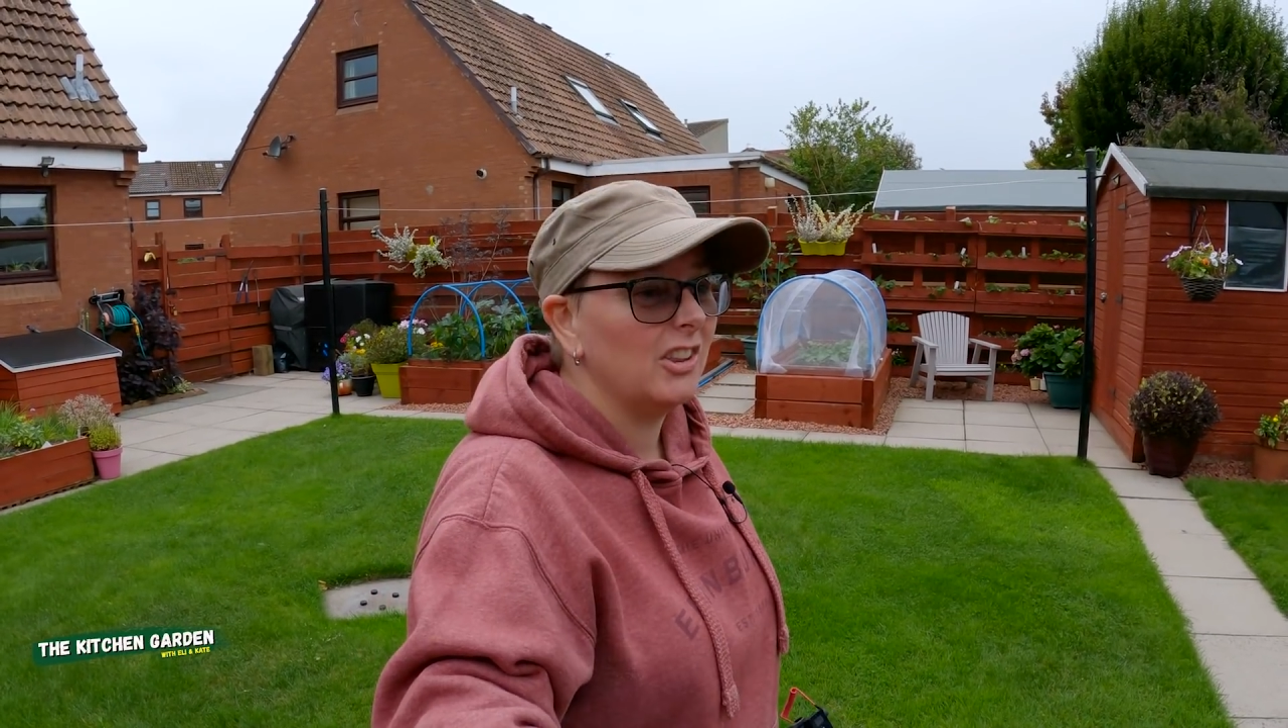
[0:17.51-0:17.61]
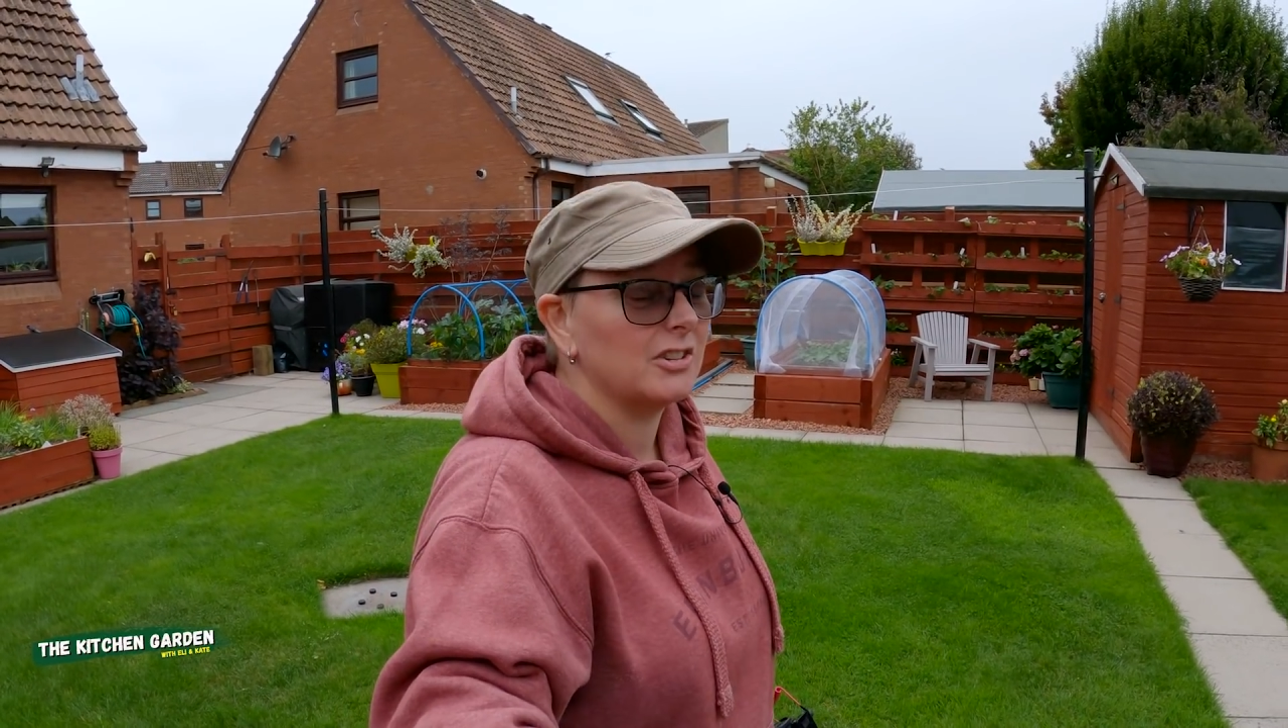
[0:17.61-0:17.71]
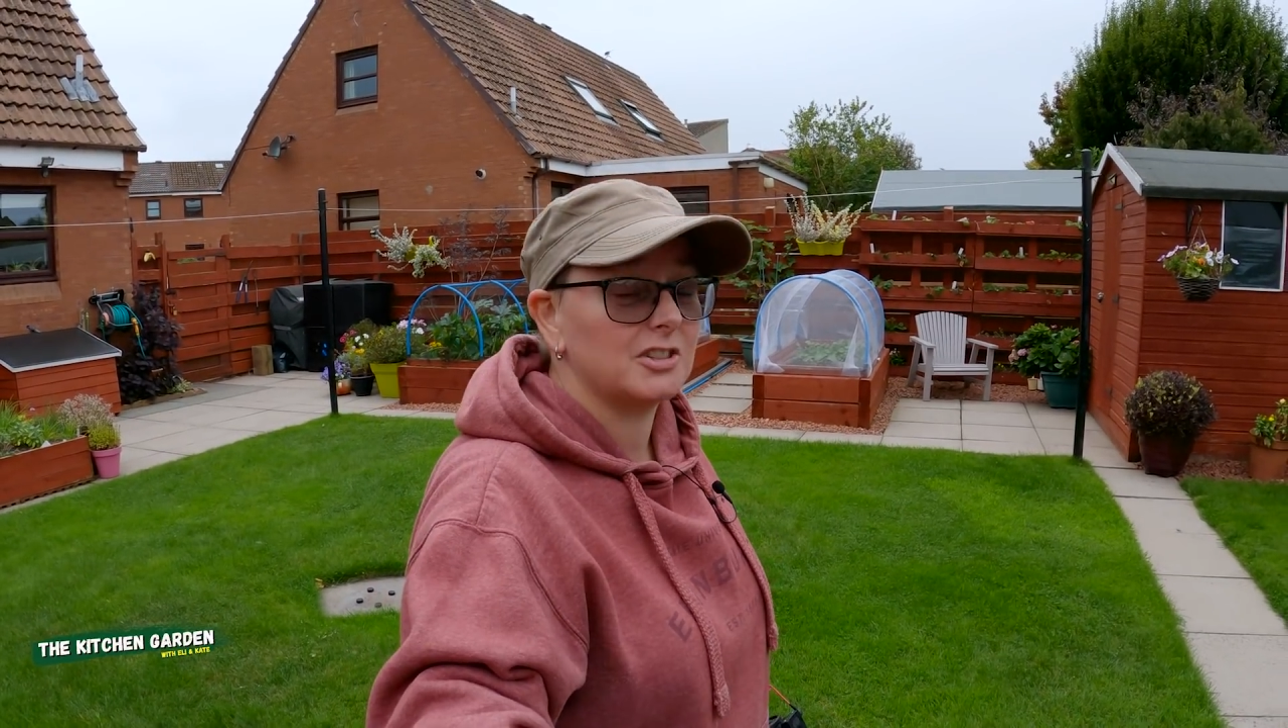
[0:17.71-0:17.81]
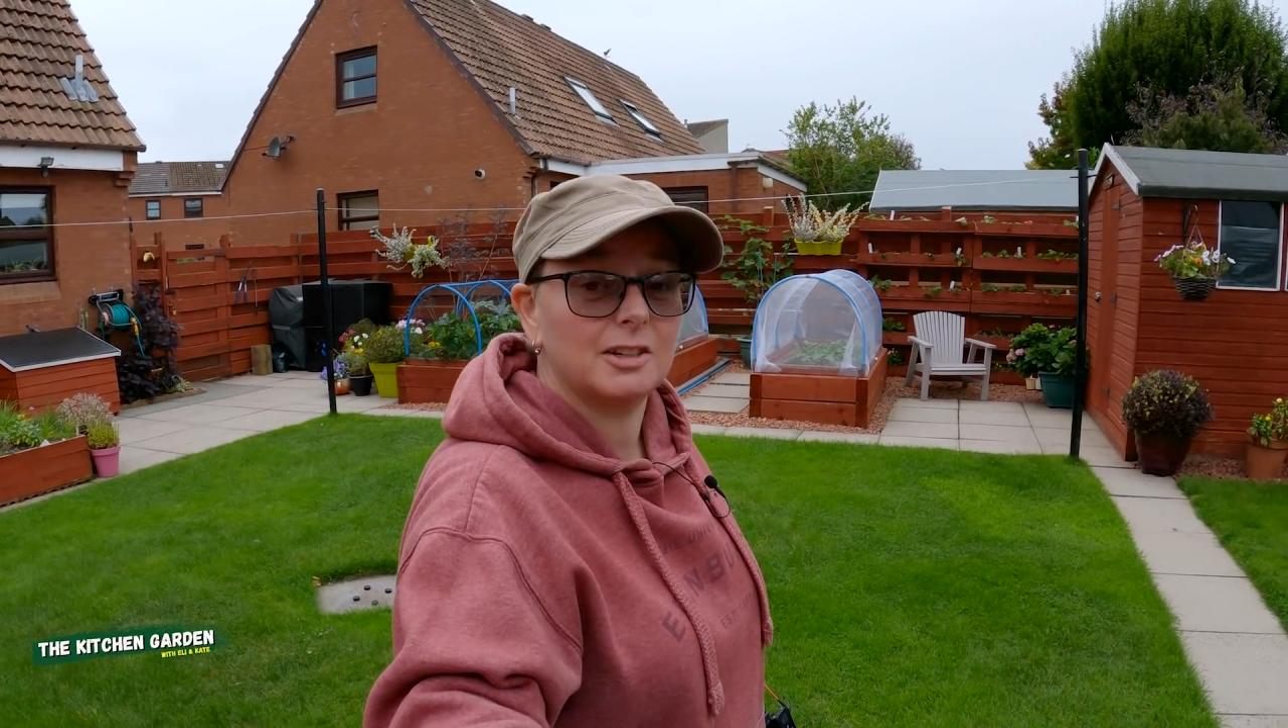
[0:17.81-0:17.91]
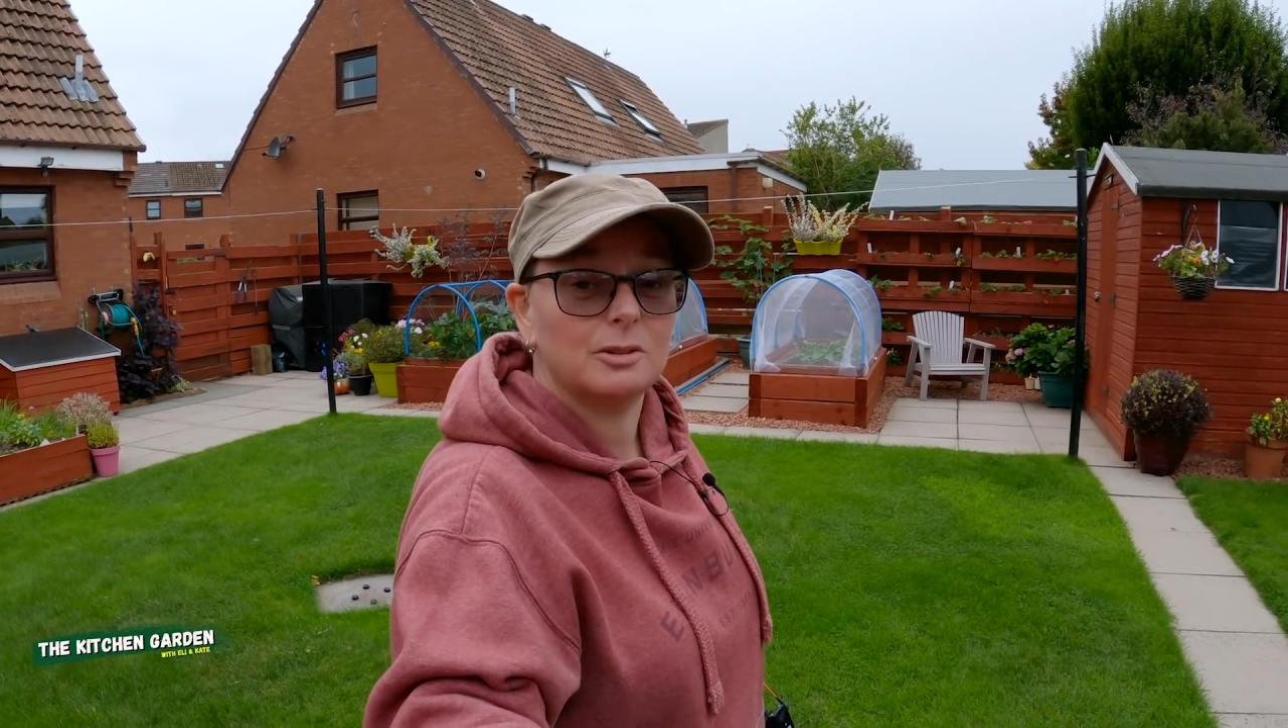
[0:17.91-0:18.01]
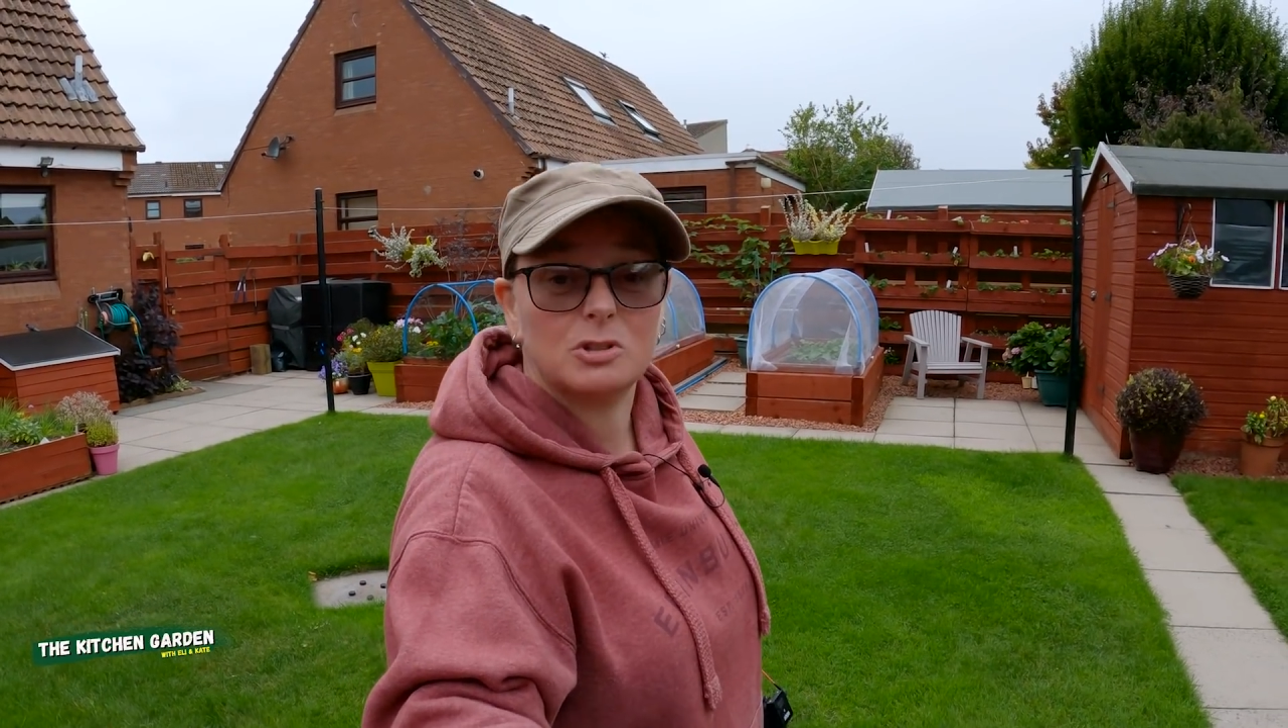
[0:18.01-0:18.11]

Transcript: There's still